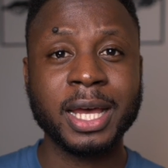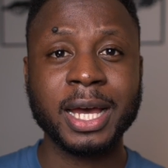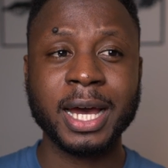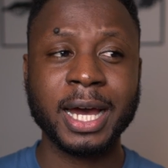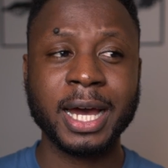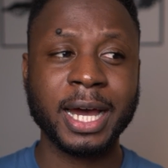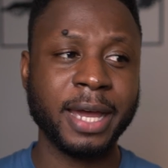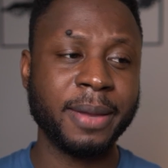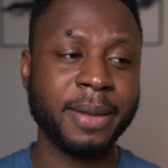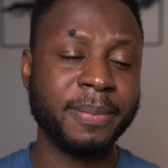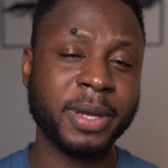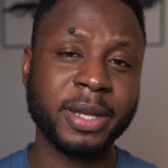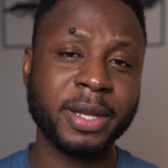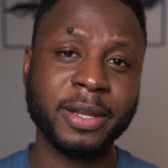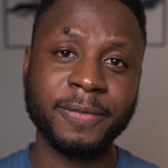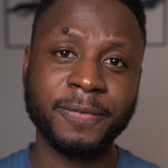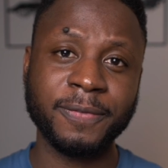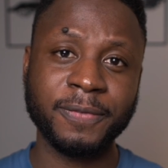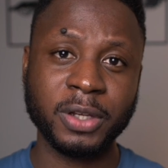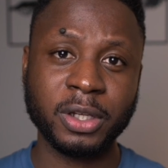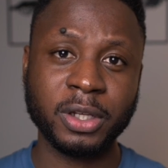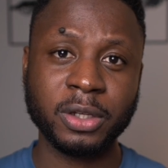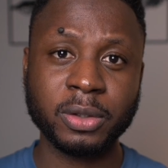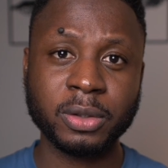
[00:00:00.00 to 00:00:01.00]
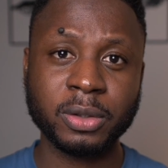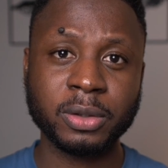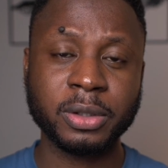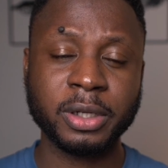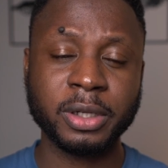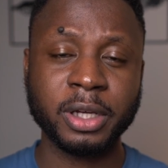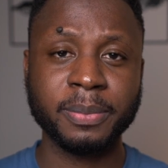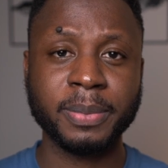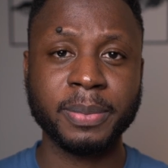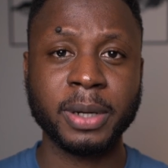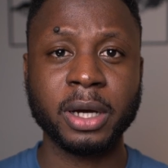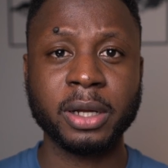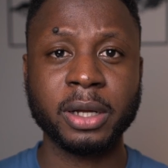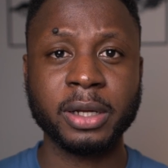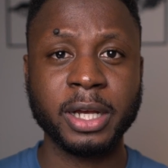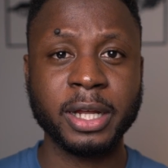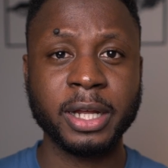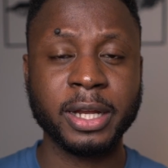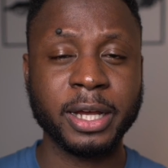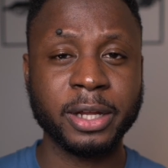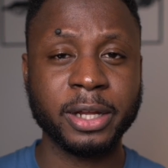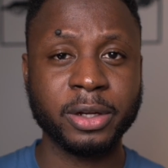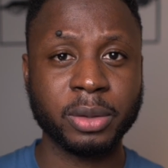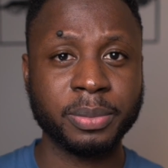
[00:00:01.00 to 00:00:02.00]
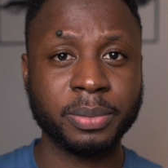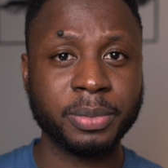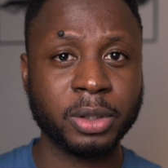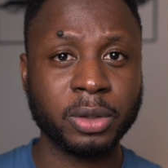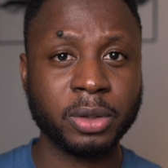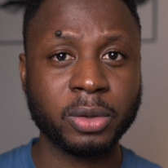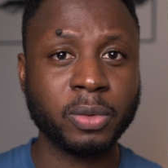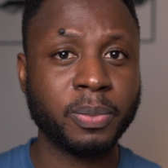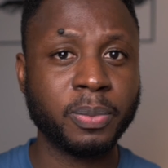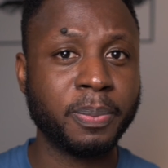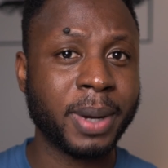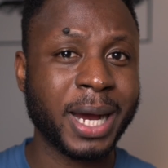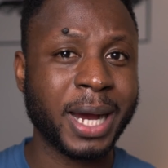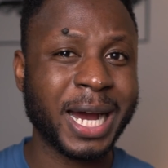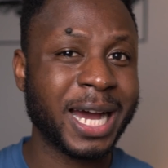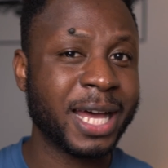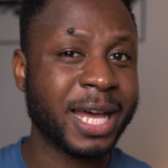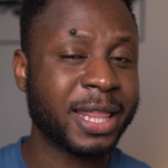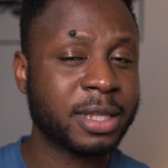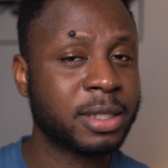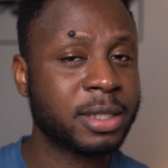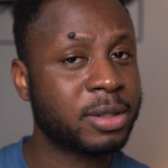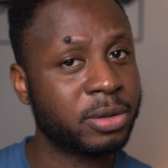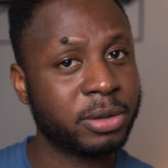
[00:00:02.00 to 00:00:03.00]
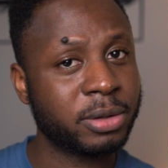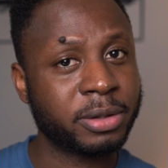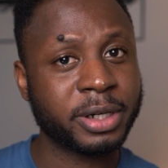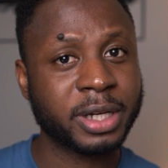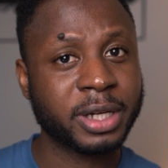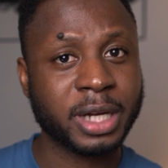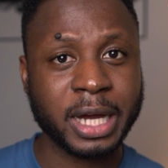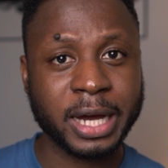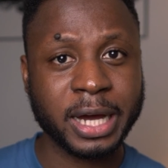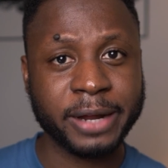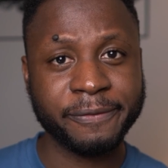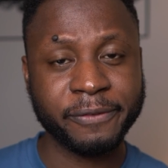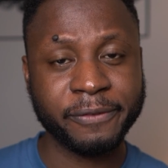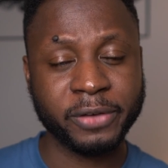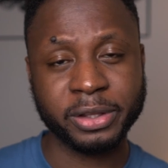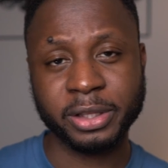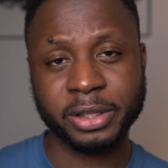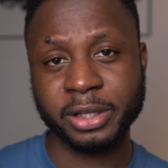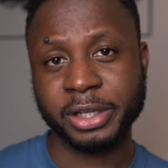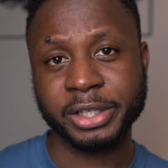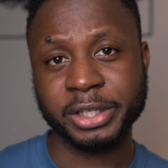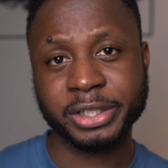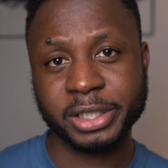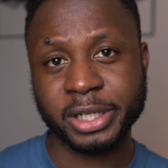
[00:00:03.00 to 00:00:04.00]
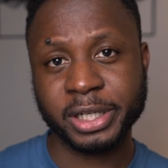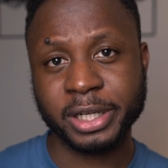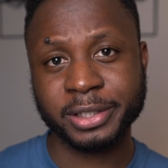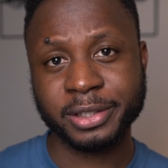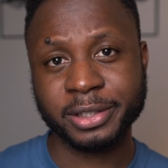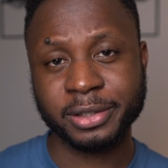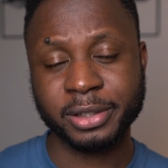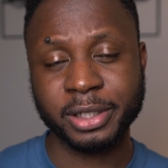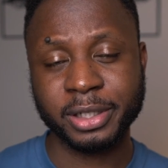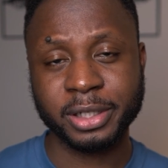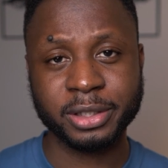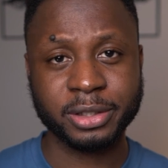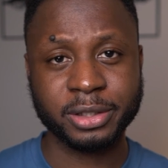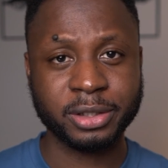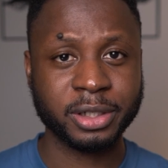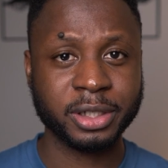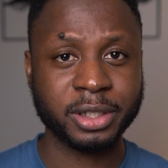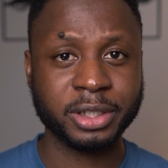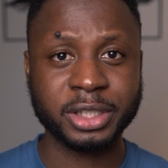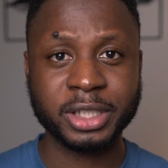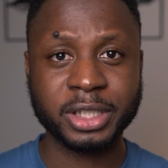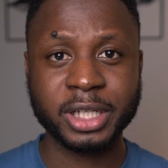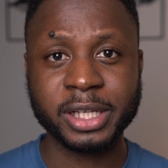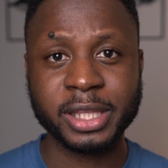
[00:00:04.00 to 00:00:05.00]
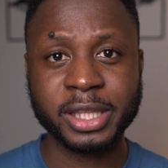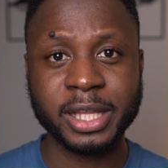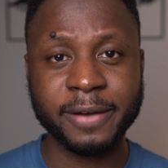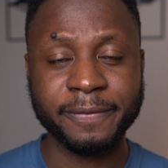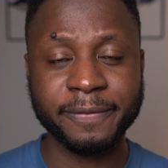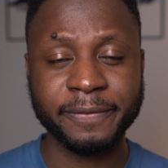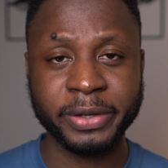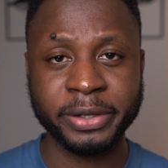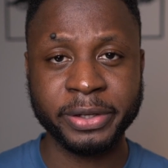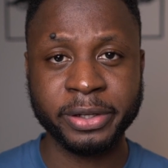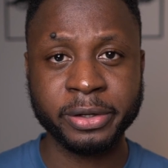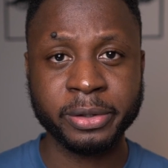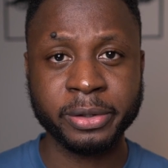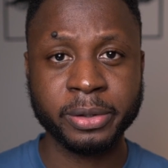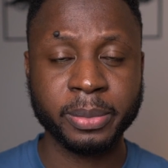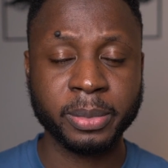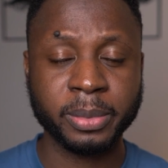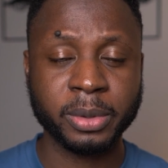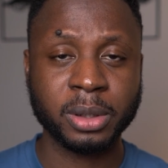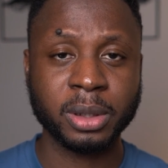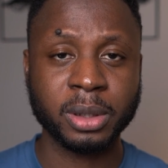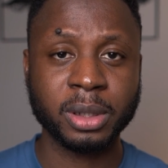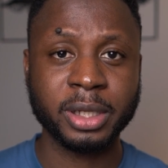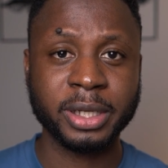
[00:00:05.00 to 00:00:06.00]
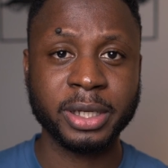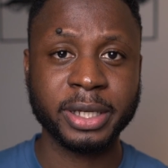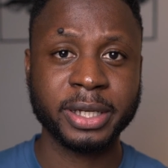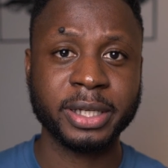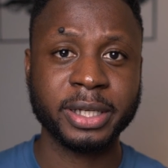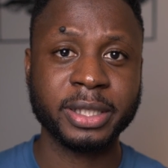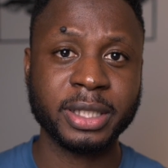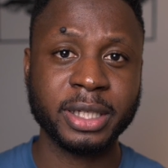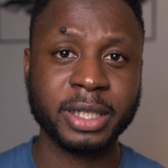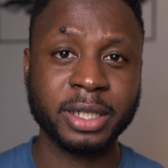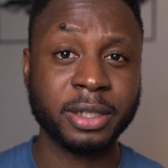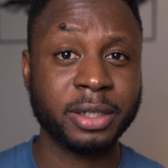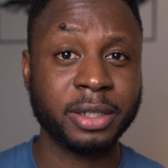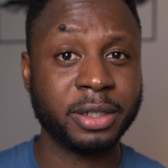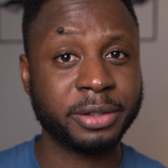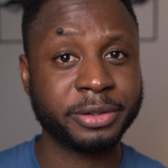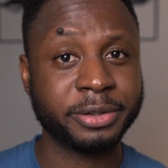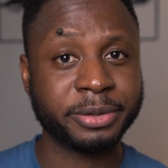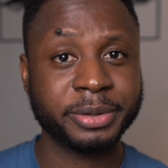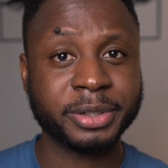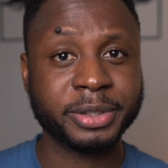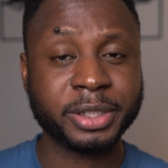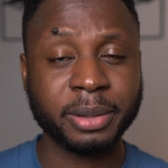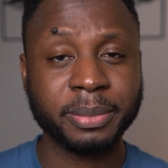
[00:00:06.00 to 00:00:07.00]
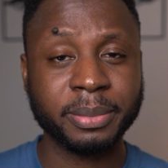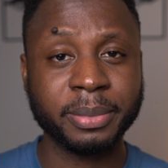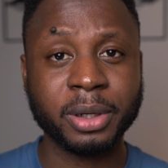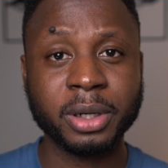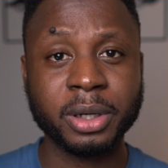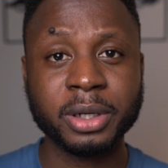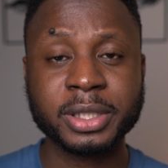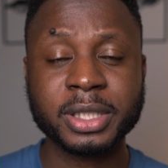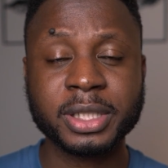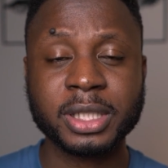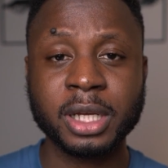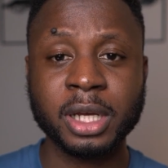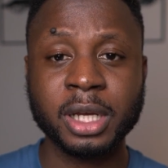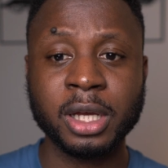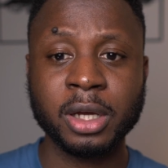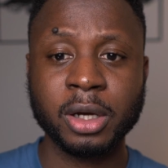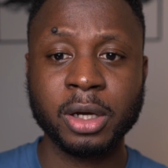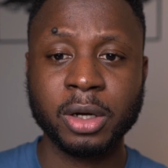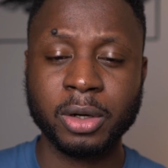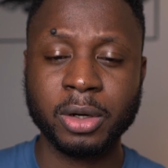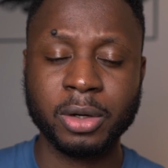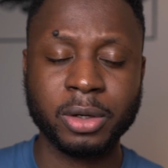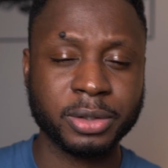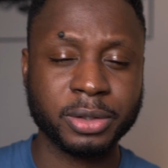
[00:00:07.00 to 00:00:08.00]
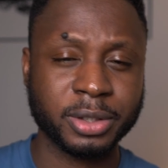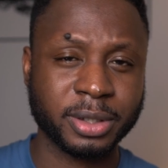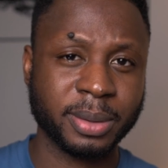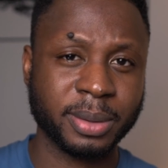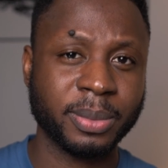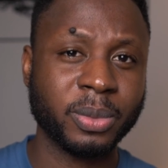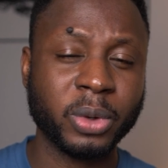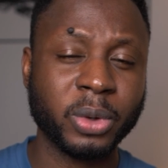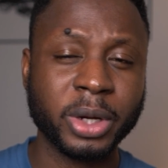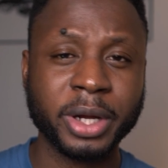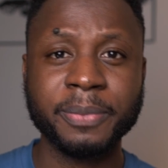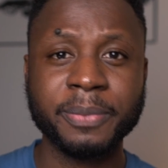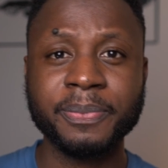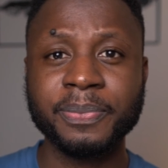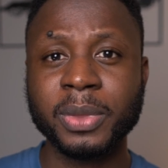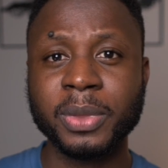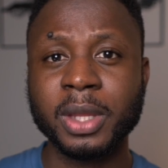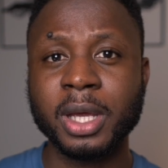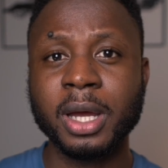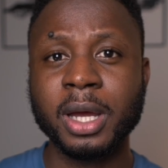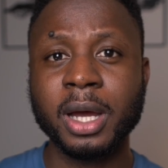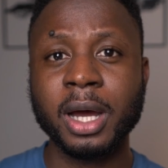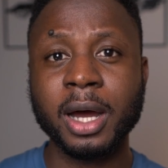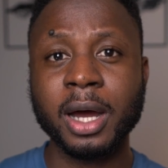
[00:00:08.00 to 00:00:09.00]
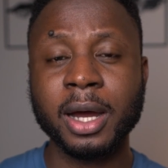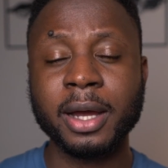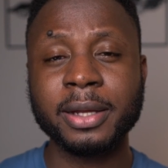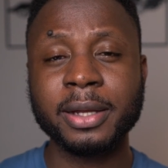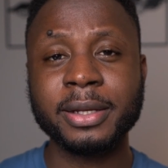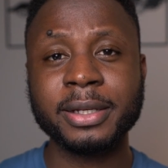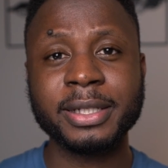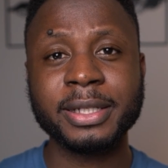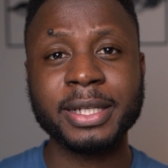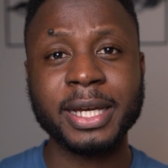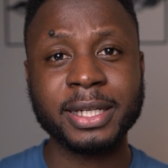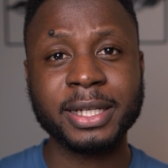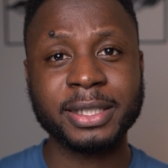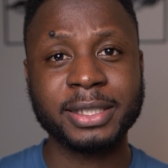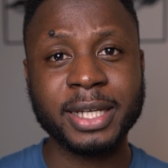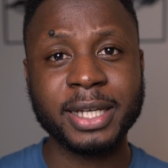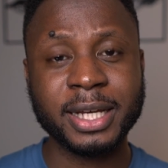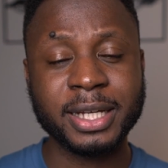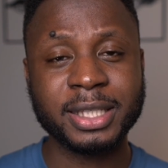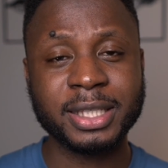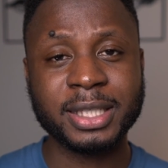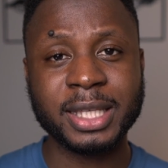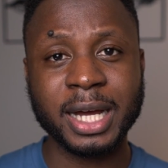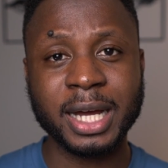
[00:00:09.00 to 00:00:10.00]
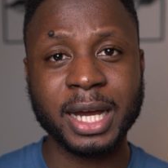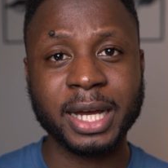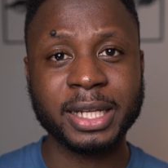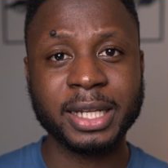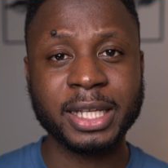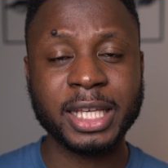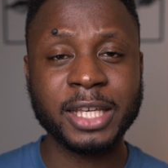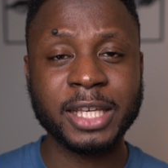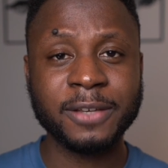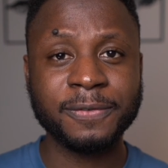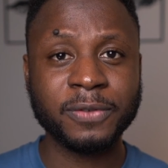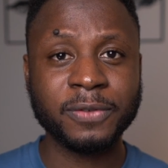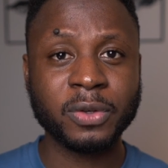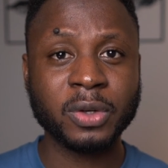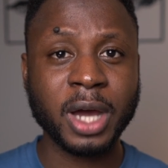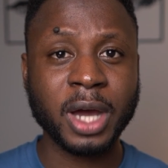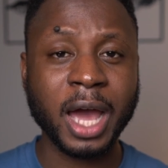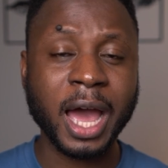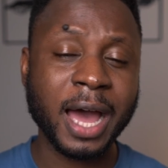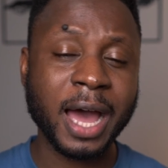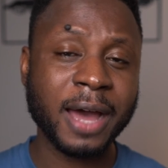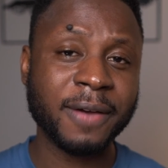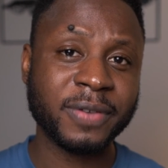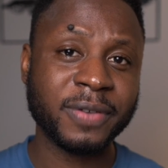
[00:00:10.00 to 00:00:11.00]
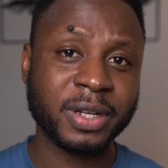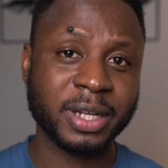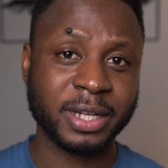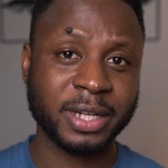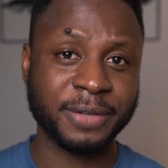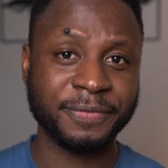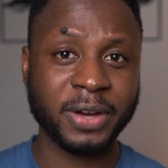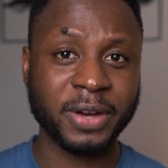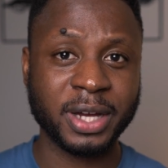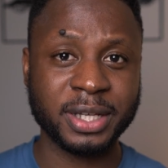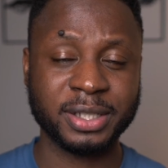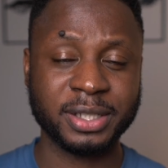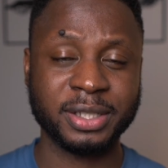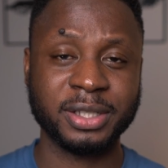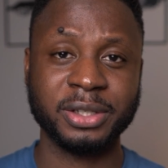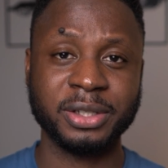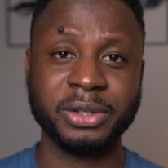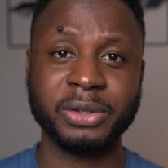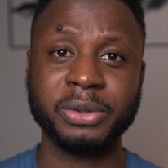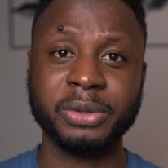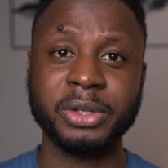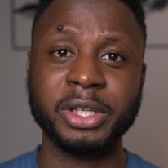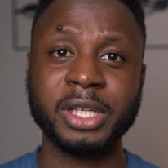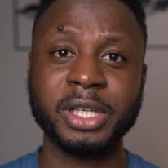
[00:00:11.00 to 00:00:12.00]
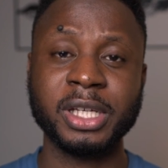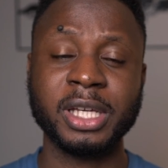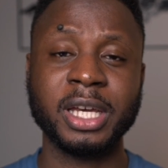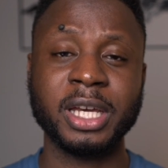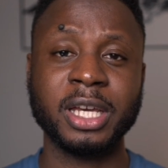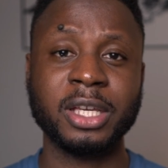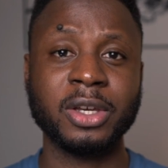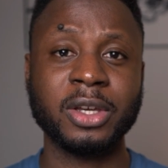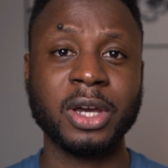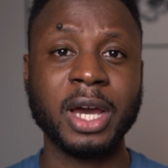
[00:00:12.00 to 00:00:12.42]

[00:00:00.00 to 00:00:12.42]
I made a video about NIW path to green card for international students. You can check that video. I'm going to link it in the description box or somewhere. And the idea is that if you have an advanced degree and you